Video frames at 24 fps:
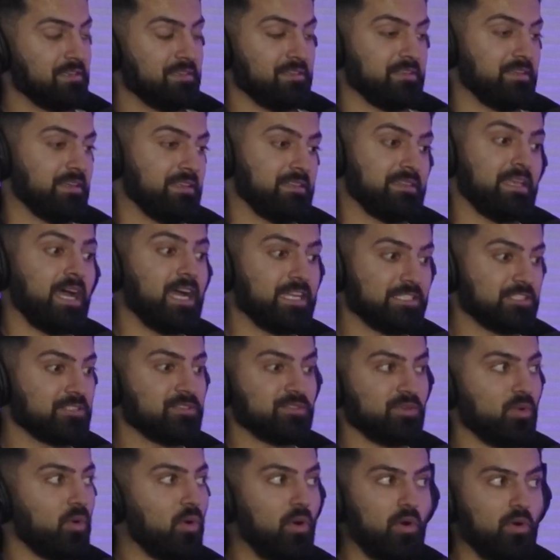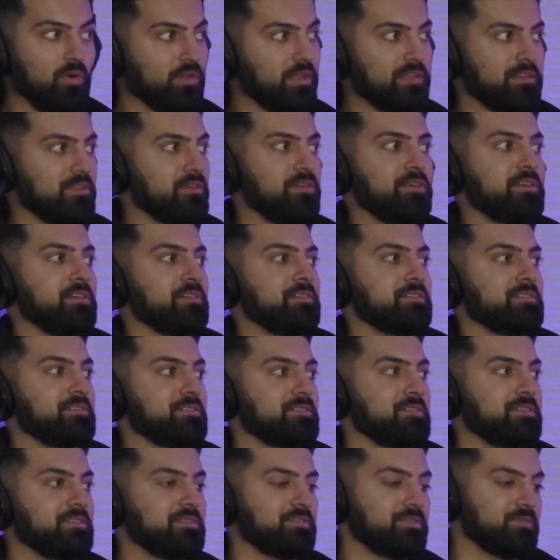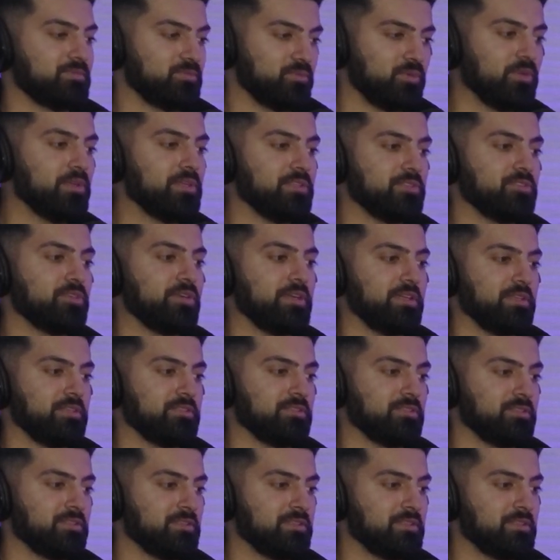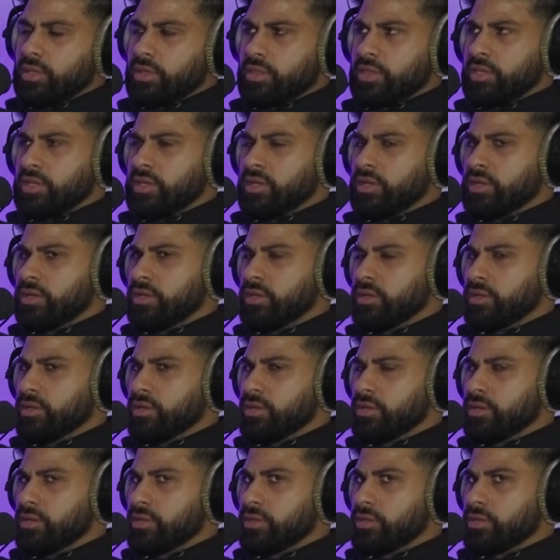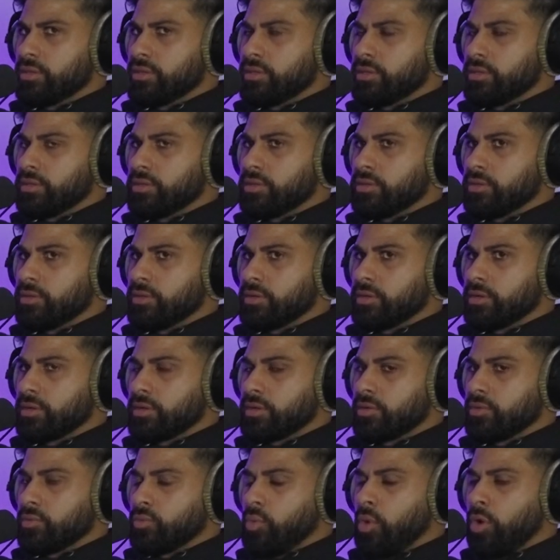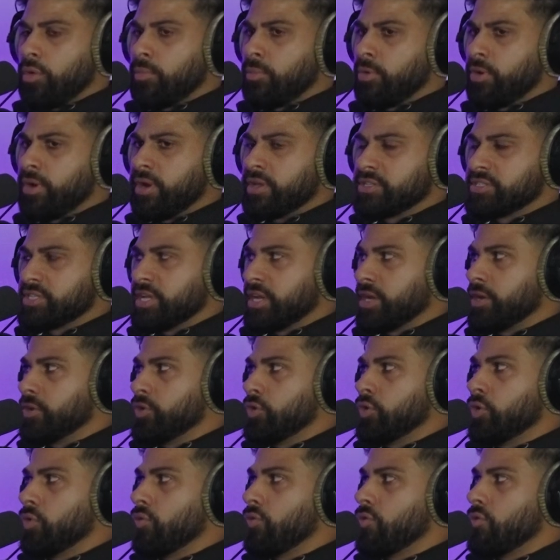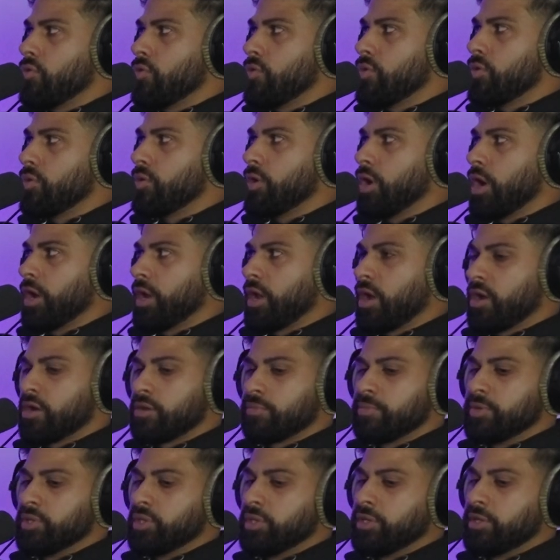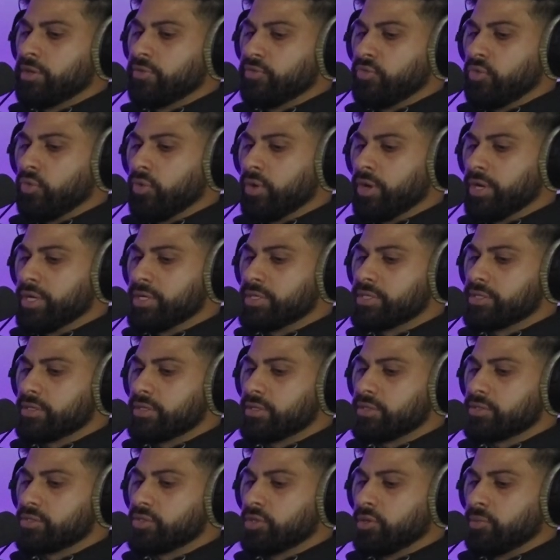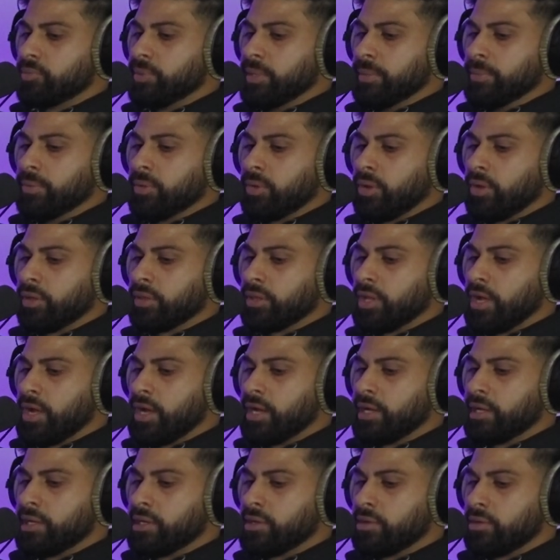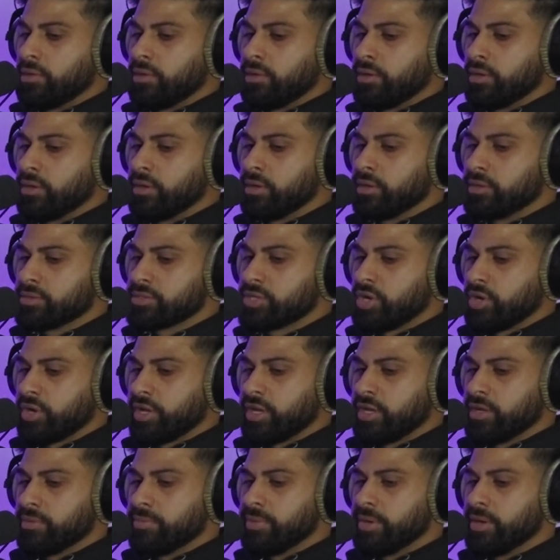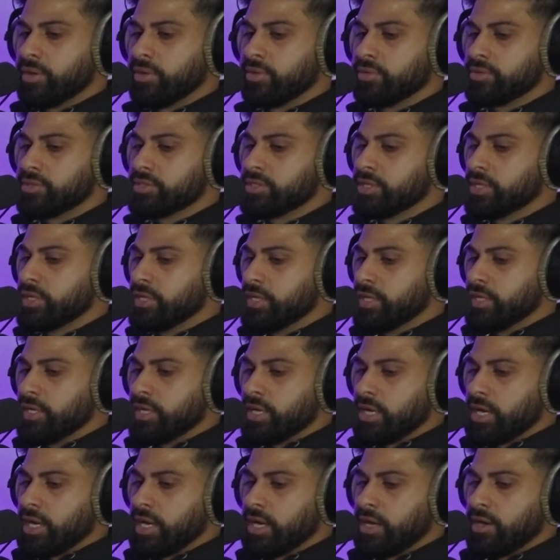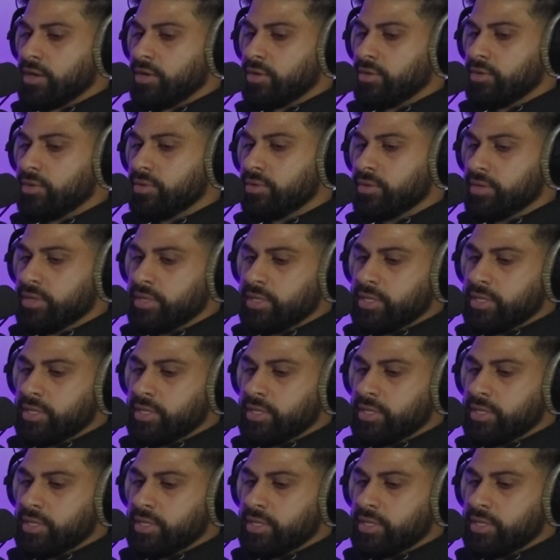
Like that's all that there is. It's really strange. The Walmart has taken no accountability for it. So people online are talking about how